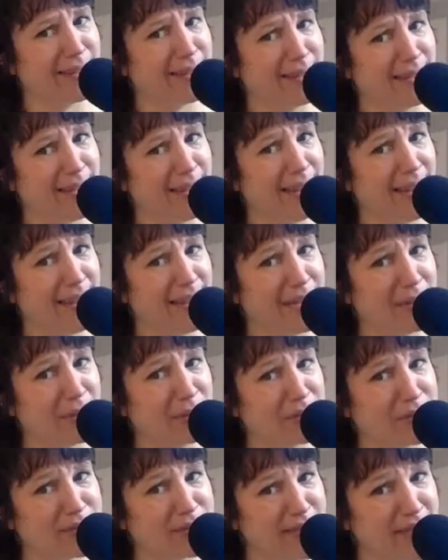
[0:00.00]
like
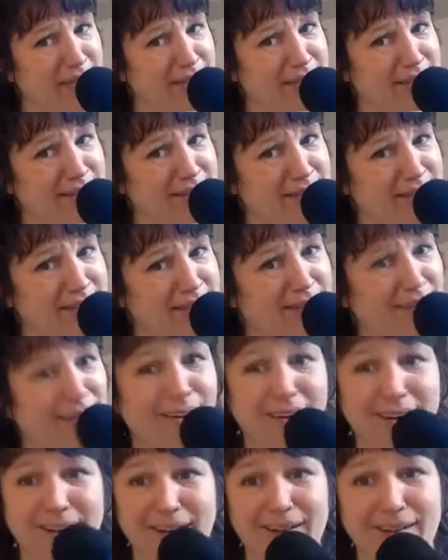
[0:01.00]
80%
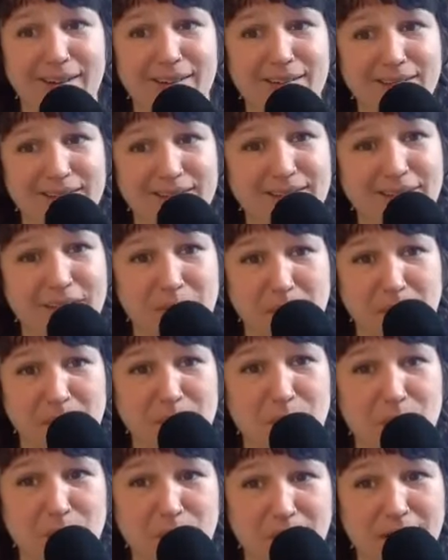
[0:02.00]
are the
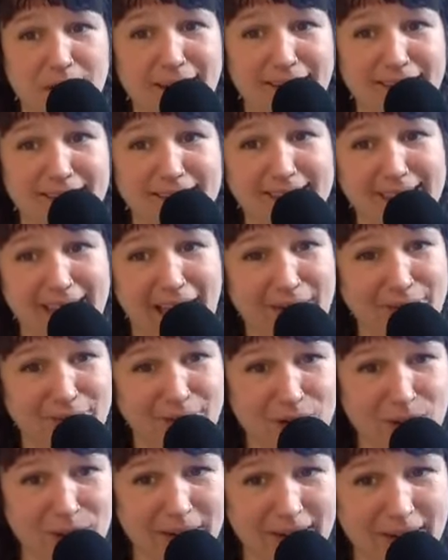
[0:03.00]
people working on the staff
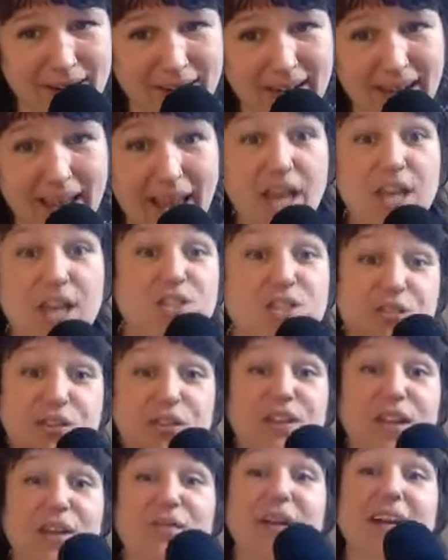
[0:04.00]
are queer. So
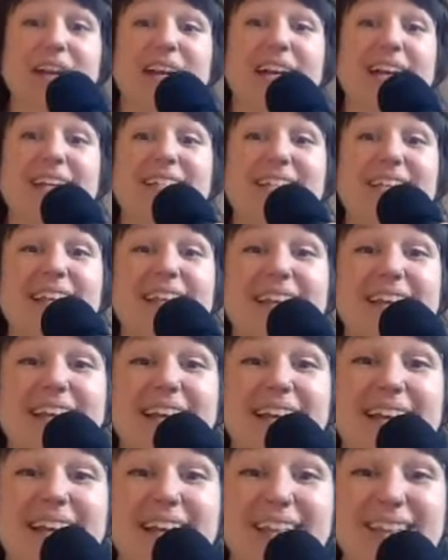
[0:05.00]
they're like recognizing.